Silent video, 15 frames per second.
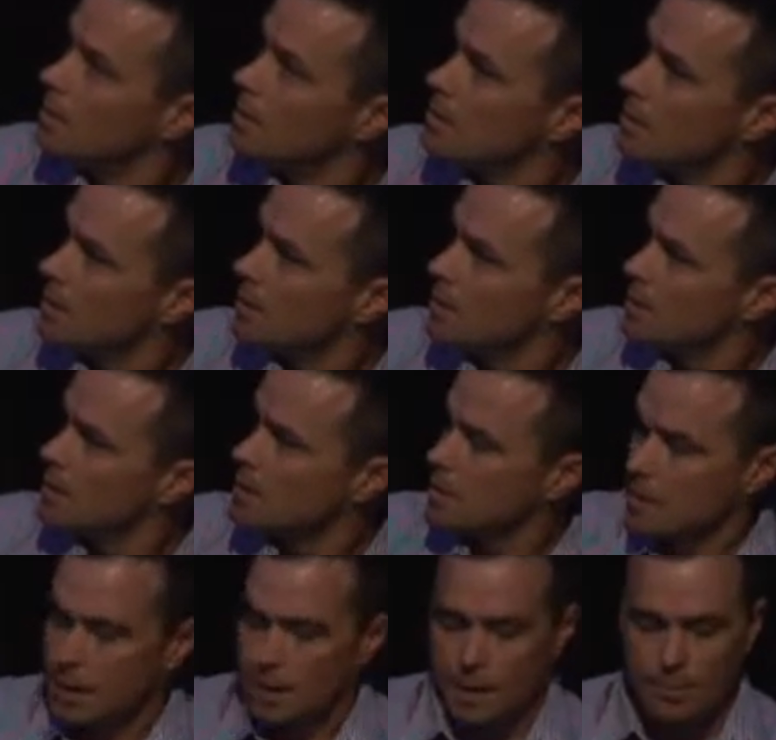So
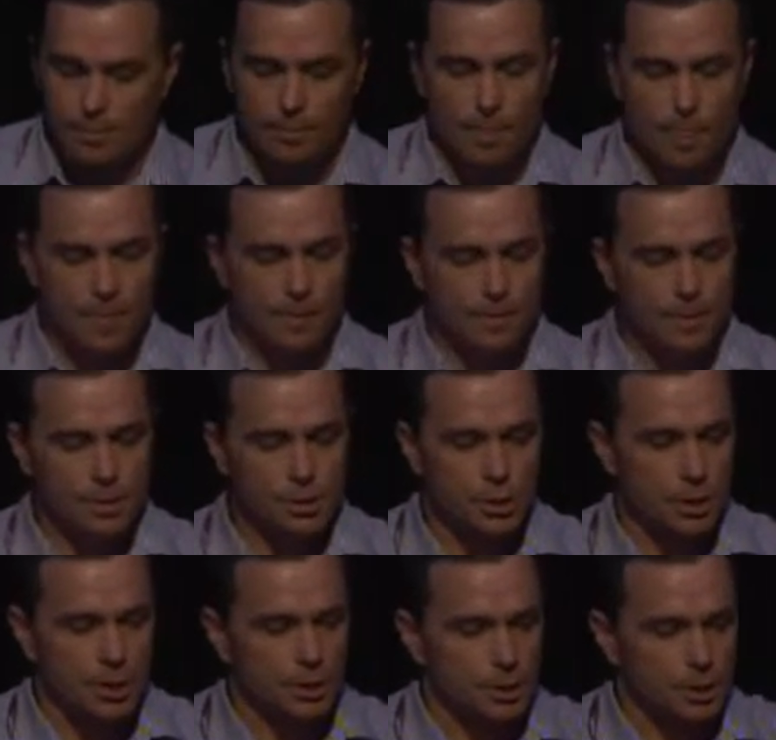this
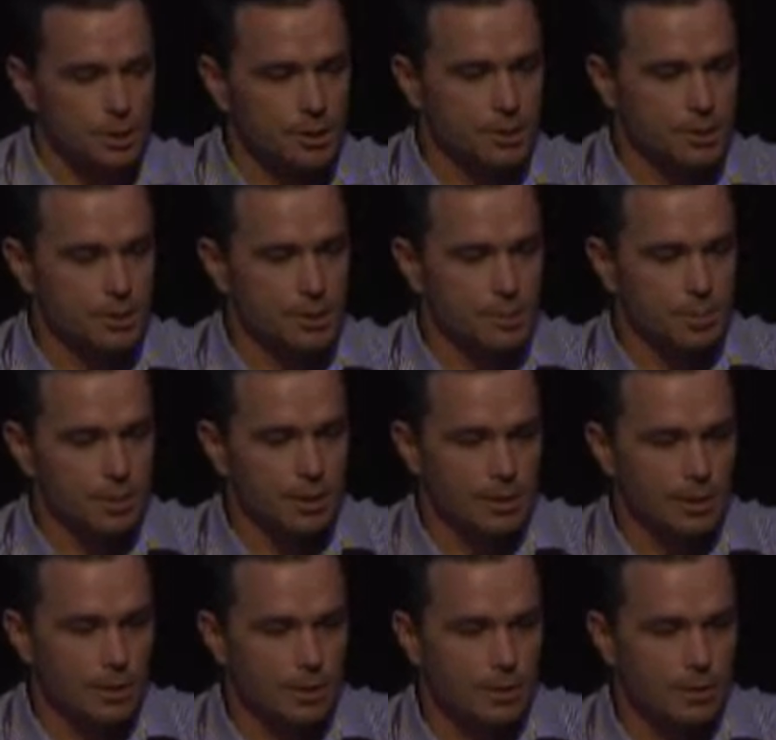chart shows you a split
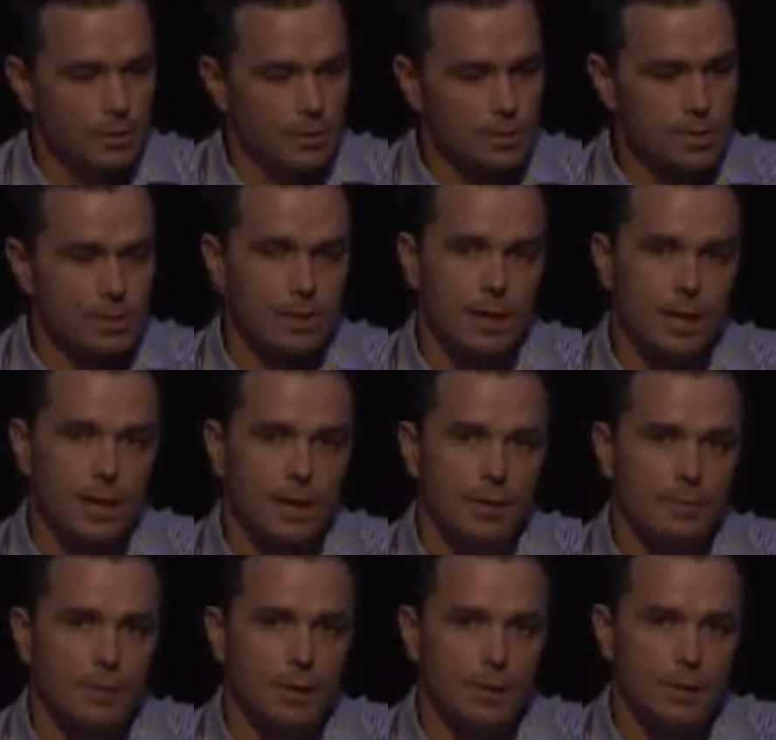across
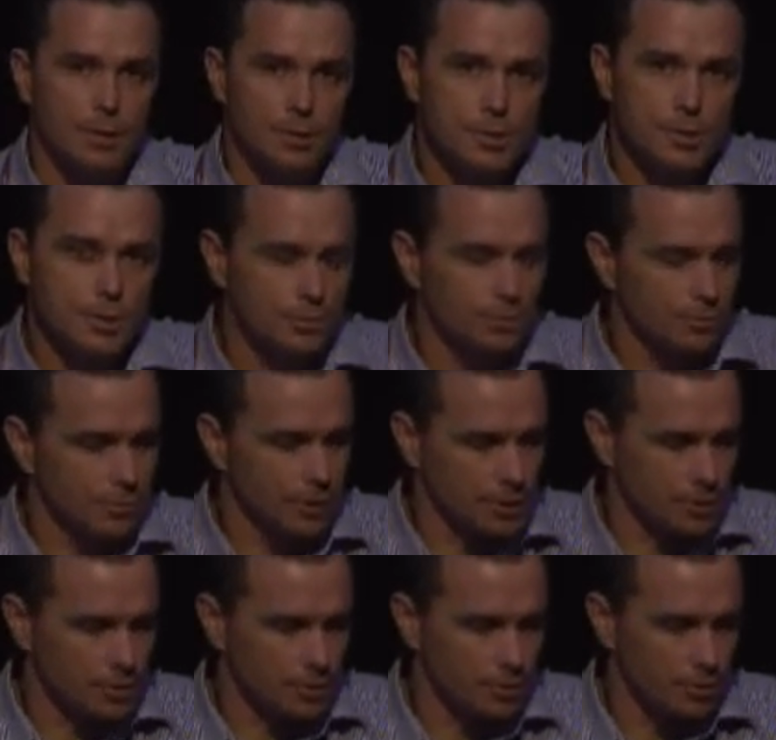users and
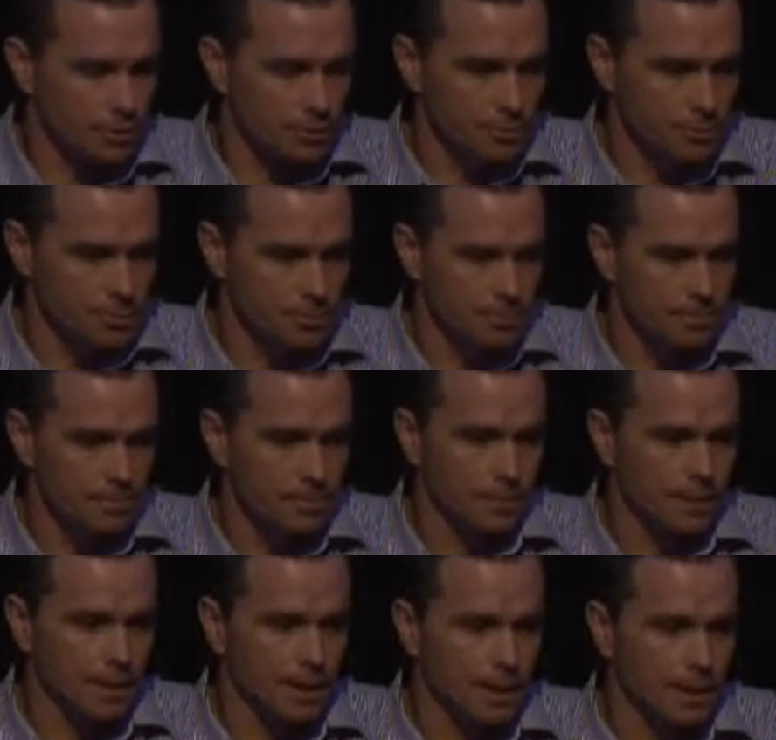professional groups.
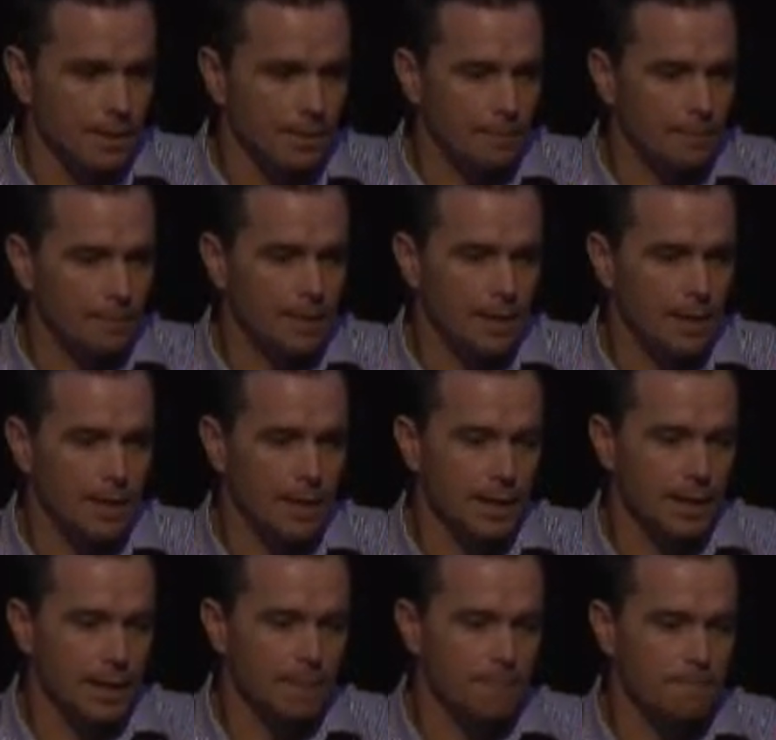
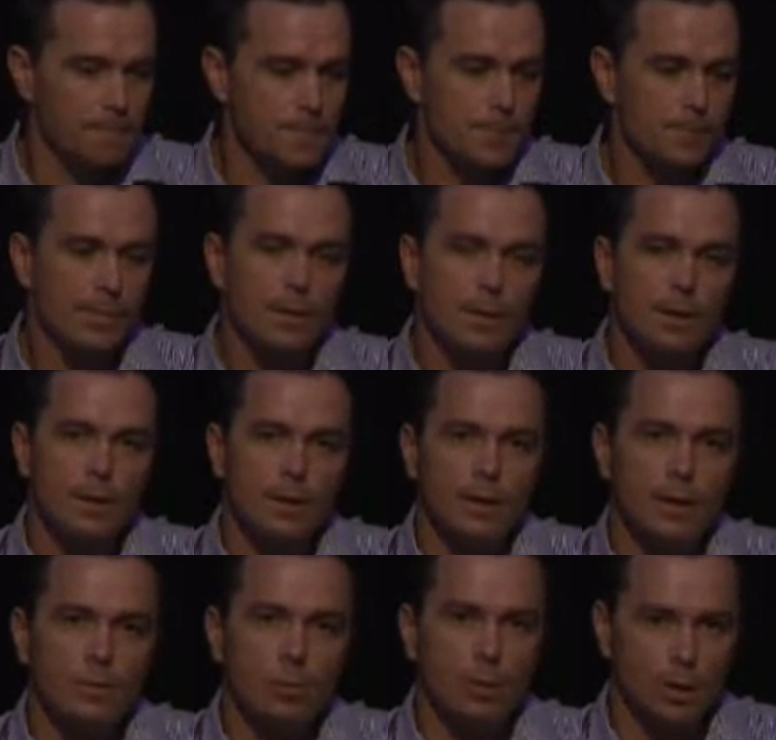Again,
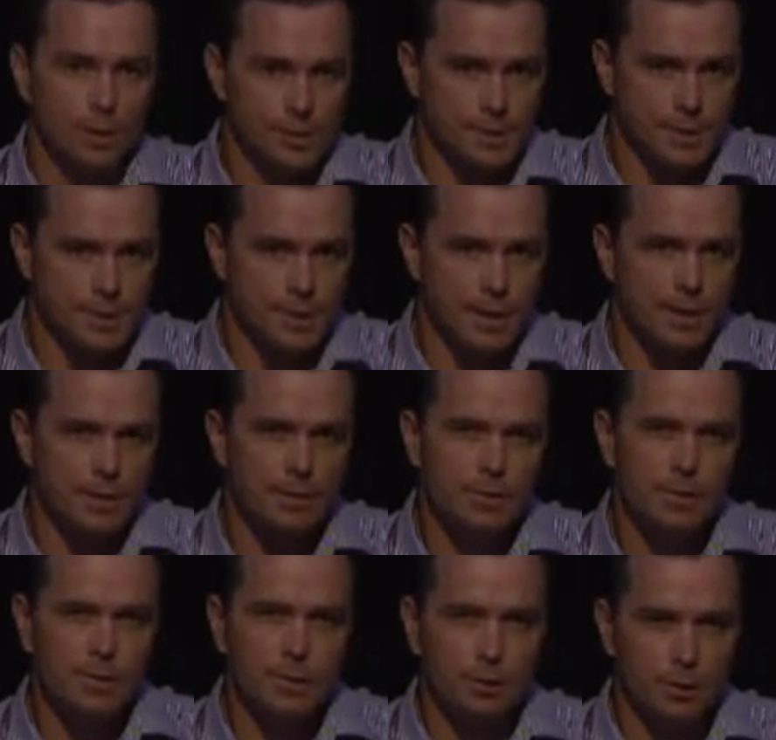whilst intended, the
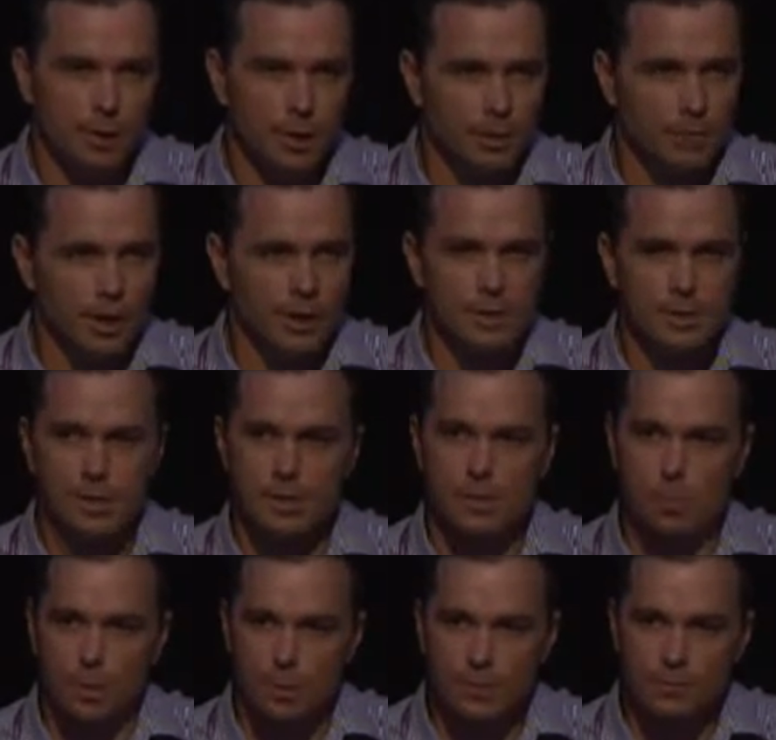majority of access
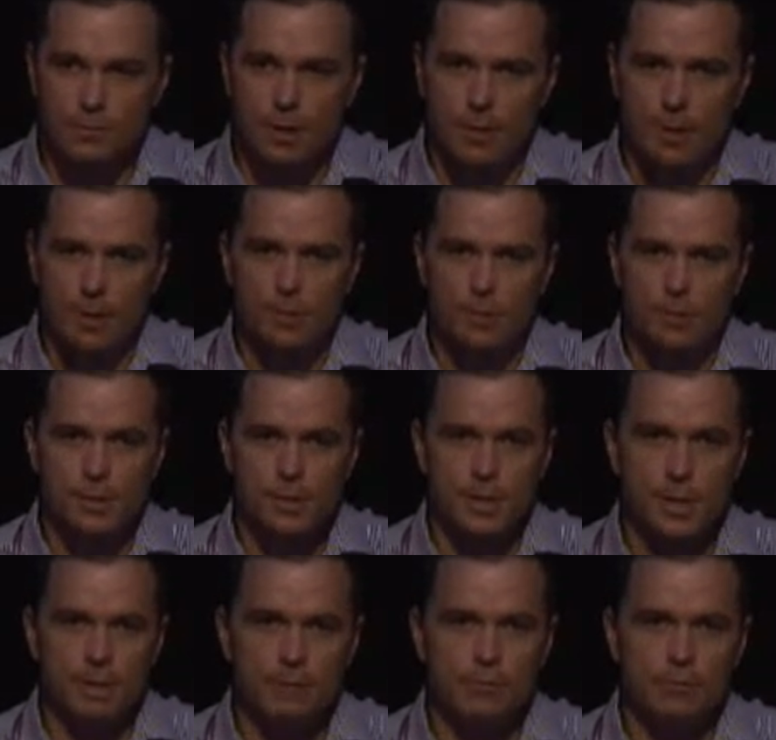was for our medical
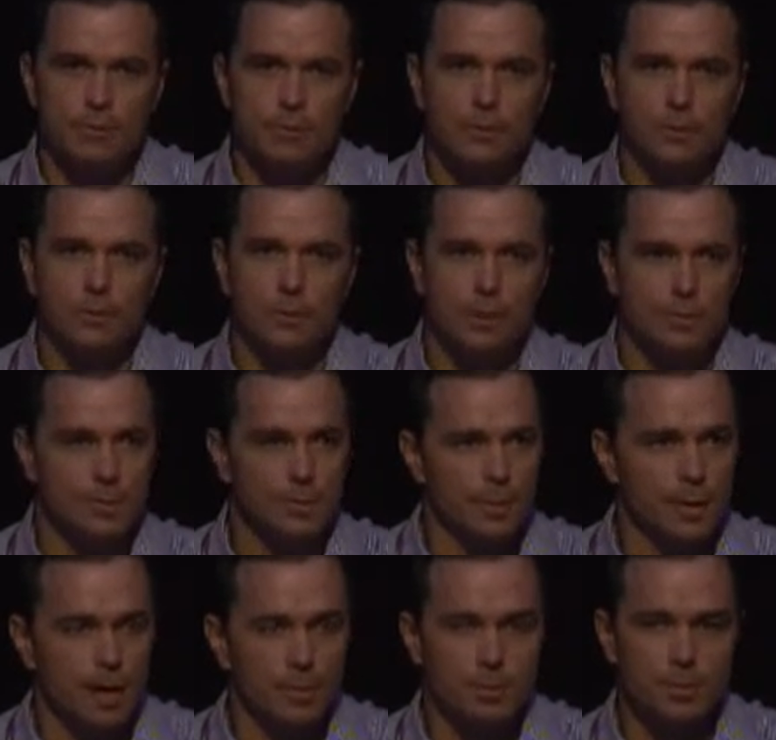staff, for them to be
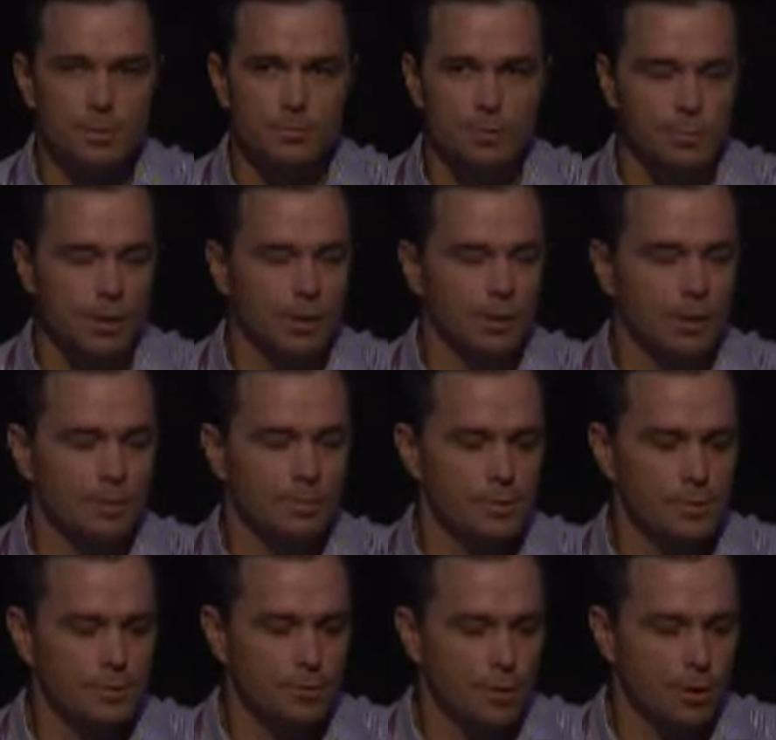able to remotely
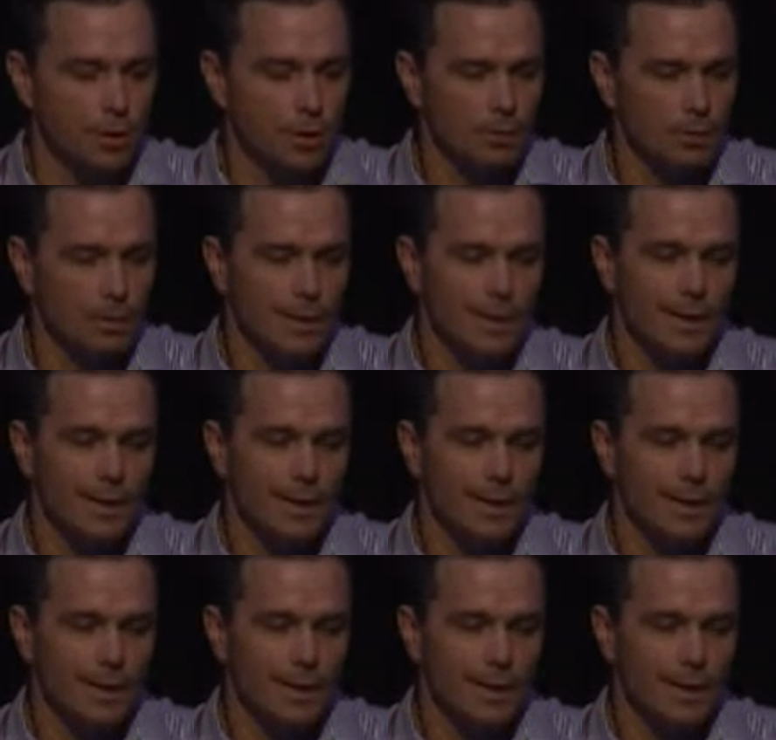prescribe